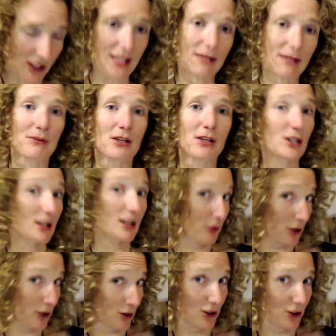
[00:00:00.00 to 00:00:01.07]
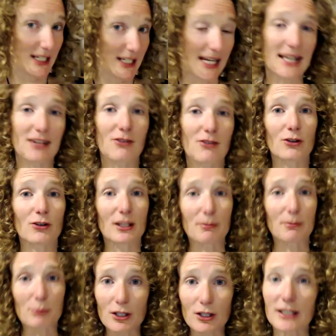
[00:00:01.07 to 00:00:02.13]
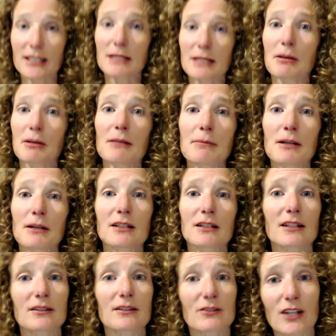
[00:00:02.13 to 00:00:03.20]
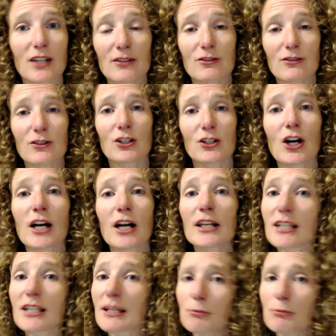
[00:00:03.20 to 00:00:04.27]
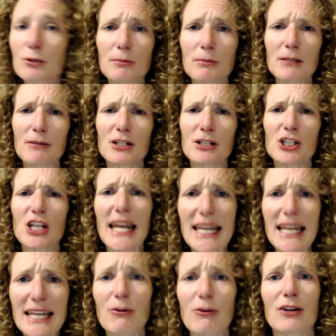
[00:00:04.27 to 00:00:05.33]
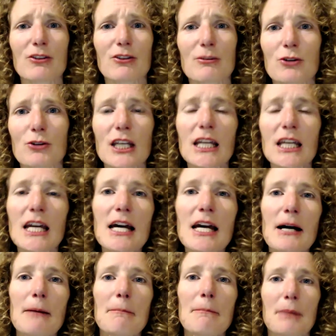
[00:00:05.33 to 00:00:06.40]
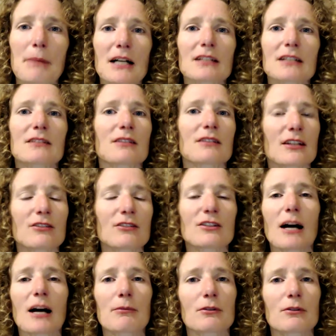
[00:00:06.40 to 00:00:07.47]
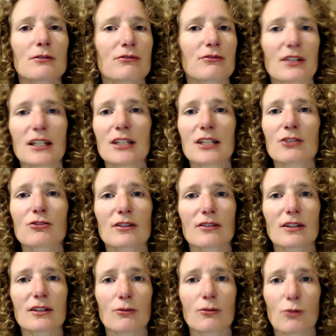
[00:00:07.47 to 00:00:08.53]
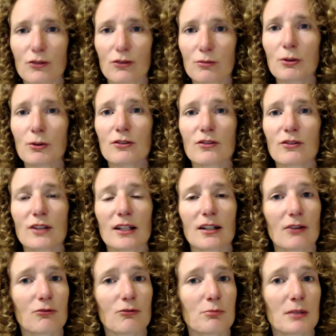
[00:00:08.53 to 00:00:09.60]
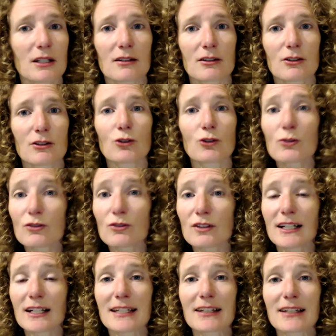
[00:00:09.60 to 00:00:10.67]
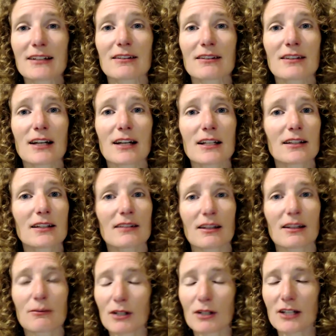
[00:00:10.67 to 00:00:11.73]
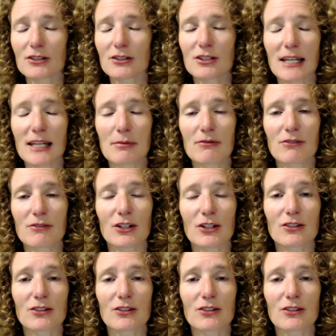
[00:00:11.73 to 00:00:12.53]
it. You can put it on your neck or you can put it under your belly button. That's the X39. You can put it pretty much anywhere on the body. But there's a couple of interesting or spots that have been used in the clinical studies, and we like to keep it very